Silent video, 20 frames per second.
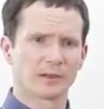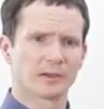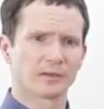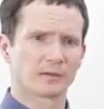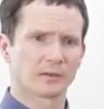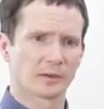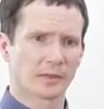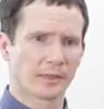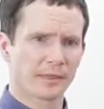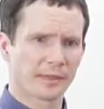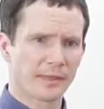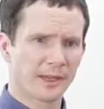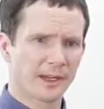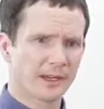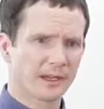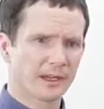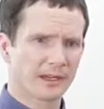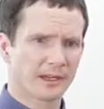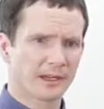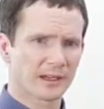to
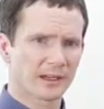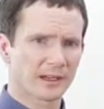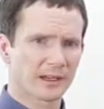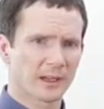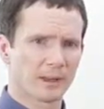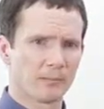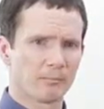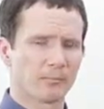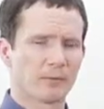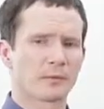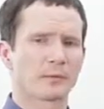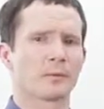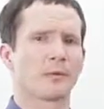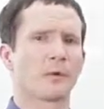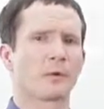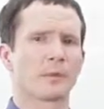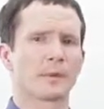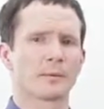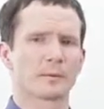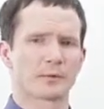think
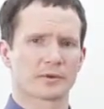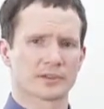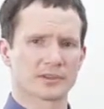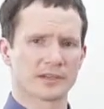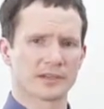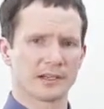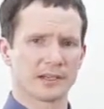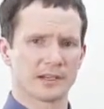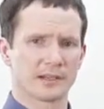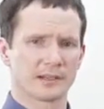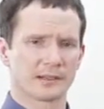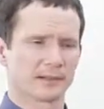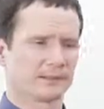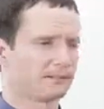before we proceed.